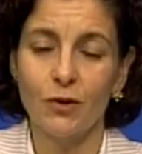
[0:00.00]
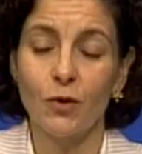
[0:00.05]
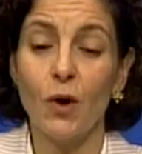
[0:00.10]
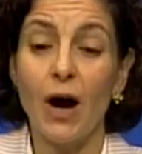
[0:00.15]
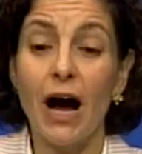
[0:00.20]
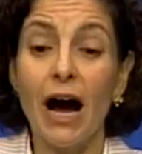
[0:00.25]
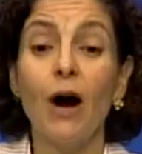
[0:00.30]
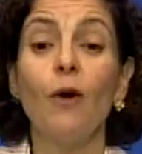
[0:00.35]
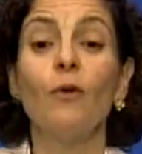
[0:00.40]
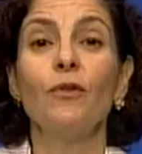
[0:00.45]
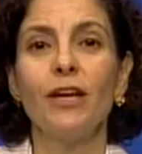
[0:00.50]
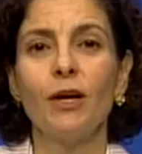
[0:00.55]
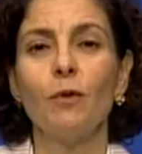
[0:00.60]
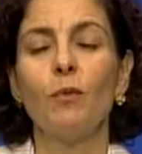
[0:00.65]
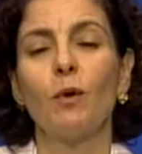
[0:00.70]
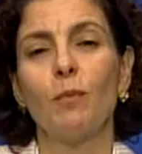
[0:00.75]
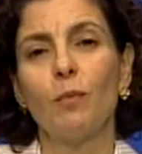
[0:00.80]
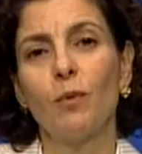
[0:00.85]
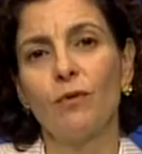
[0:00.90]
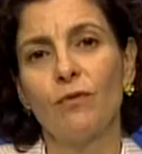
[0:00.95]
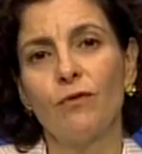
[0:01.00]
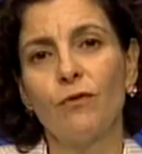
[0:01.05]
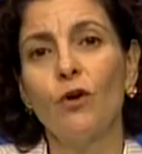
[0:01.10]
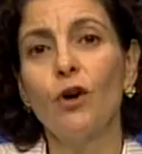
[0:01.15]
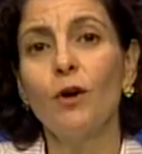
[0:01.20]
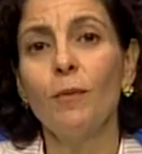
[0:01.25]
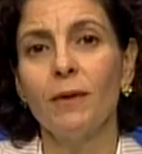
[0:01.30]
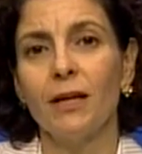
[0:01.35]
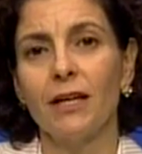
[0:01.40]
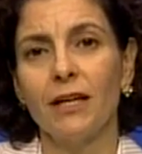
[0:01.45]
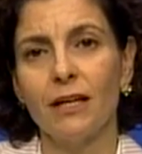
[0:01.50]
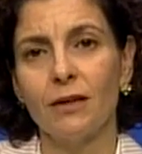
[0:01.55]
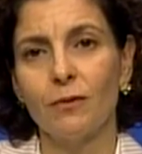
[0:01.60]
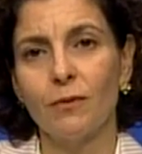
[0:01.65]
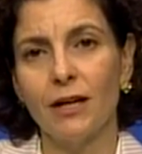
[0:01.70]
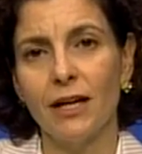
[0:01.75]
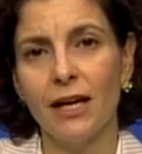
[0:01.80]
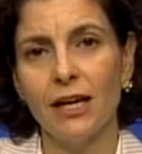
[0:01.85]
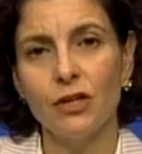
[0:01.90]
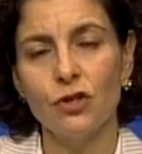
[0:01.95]
how they were performing in
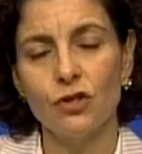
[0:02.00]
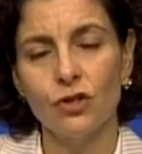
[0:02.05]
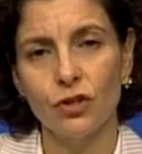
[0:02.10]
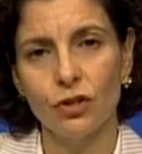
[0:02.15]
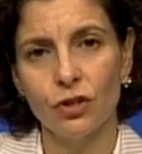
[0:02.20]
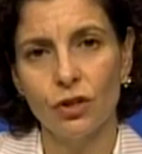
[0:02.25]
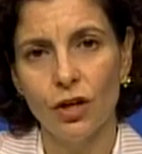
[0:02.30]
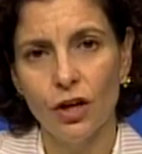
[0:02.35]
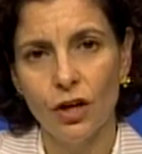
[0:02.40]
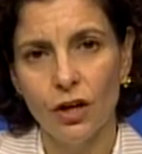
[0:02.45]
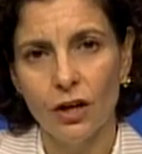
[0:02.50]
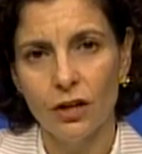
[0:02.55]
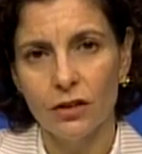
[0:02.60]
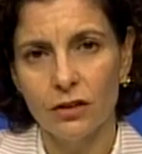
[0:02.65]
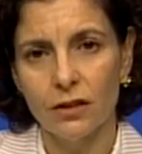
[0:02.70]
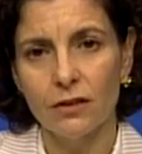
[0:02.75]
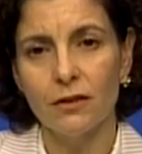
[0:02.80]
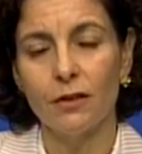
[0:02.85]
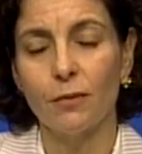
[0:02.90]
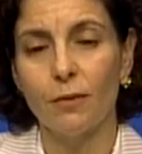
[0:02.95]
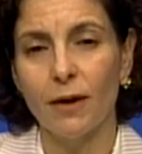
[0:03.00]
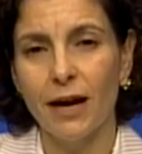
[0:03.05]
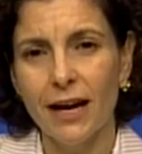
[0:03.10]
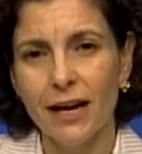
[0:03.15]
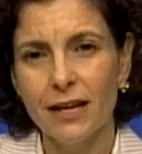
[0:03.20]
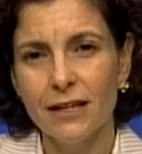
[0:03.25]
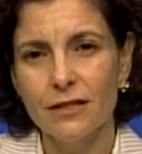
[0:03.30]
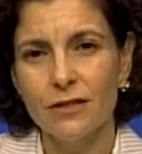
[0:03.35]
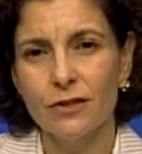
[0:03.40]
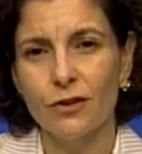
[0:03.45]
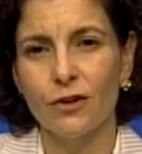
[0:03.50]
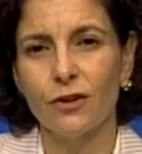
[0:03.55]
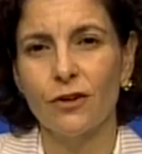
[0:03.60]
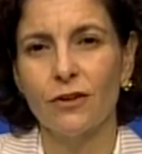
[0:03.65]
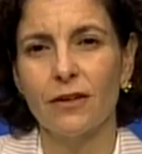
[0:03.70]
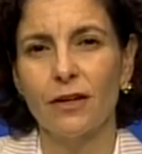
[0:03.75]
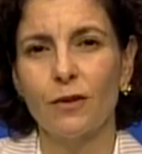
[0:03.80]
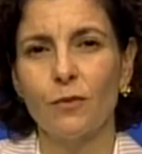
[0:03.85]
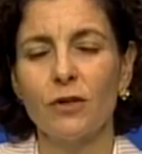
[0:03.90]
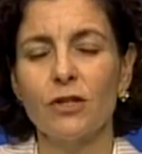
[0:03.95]
relation to the rest, or
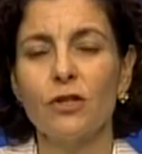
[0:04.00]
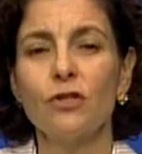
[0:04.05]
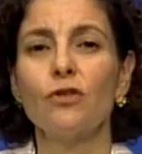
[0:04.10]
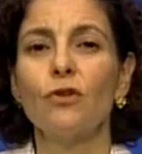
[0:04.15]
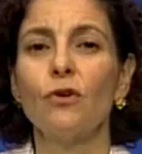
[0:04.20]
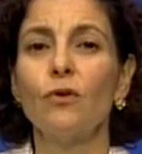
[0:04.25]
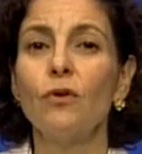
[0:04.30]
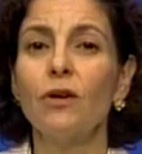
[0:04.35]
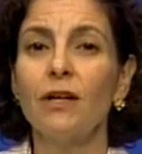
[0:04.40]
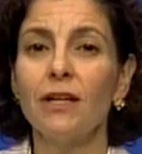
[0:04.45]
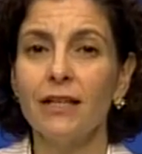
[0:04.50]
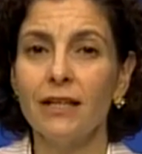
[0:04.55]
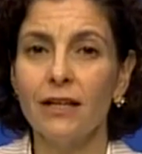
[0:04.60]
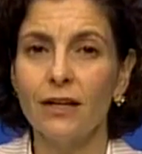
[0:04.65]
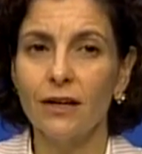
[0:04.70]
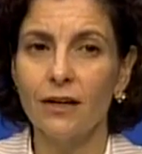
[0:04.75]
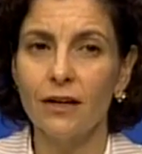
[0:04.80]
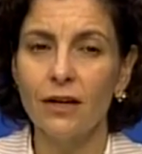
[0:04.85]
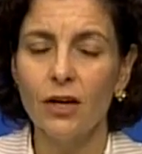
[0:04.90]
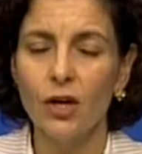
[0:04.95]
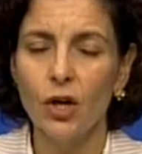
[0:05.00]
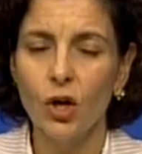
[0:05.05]
there was no clear